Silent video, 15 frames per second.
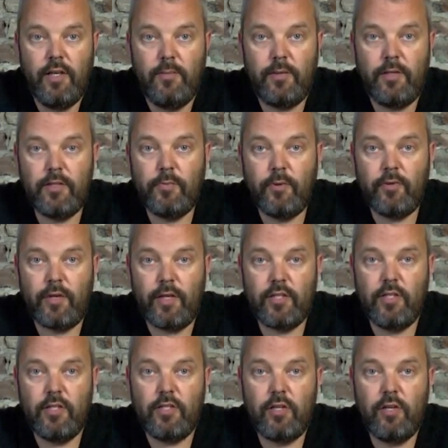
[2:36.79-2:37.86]
But this motor
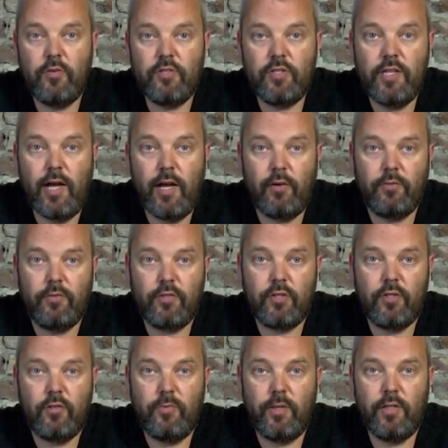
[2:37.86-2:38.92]
actually slows down,
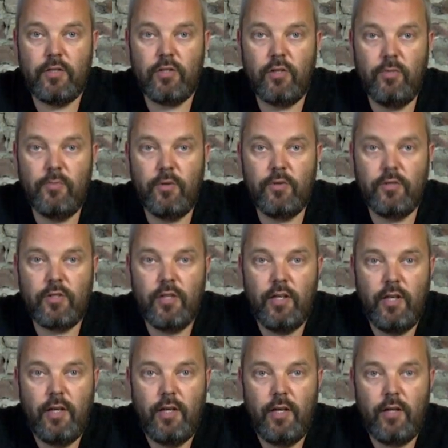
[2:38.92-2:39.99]
so when it's almost
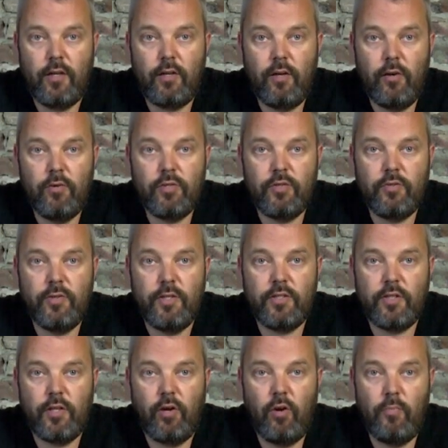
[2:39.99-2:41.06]
close to
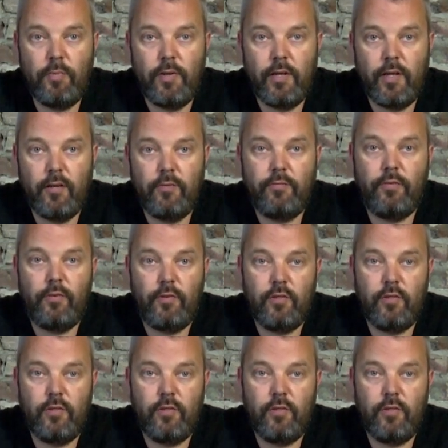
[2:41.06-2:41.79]
its opening,